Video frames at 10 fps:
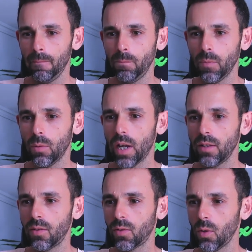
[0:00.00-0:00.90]
Right.
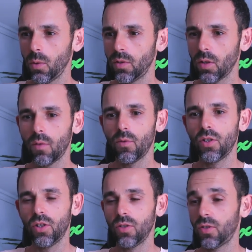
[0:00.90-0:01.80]
So it's a
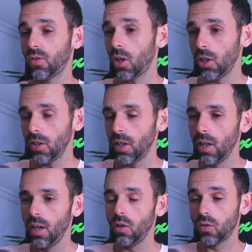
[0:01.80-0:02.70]
conversation
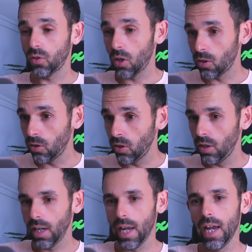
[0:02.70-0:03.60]
starter,
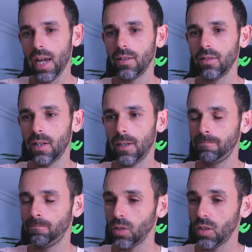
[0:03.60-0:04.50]
and
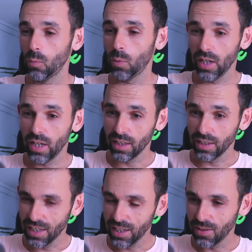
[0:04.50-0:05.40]
it's a way to get
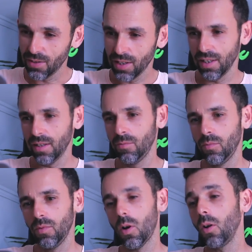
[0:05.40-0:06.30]
leads. And then
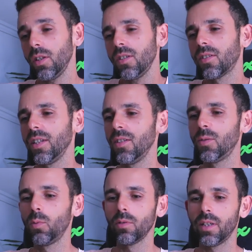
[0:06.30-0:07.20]
all these leads
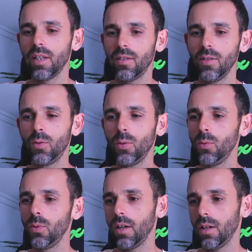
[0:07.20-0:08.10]
will get
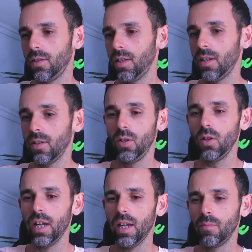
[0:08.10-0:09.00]
into then a
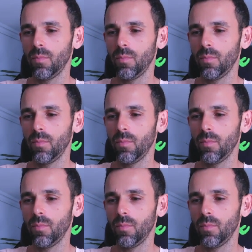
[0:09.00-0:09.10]
CRM